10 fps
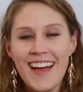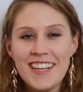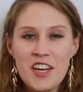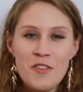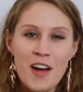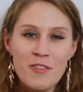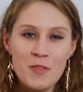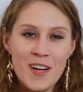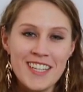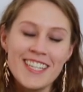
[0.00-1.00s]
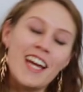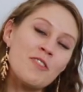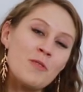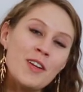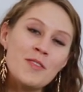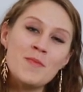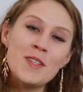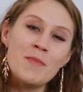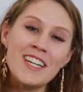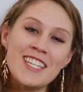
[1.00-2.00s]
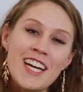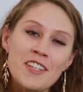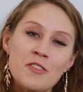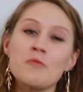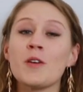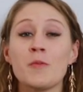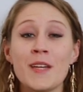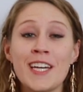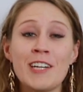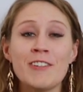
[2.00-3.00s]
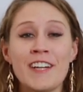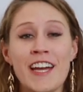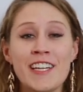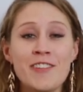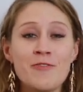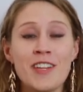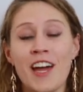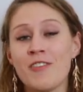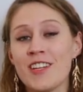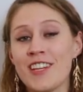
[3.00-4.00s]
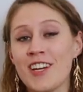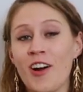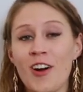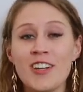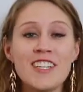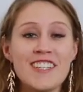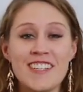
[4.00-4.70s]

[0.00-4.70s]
Hello everyone, and welcome to my channel where we get creative with everything art,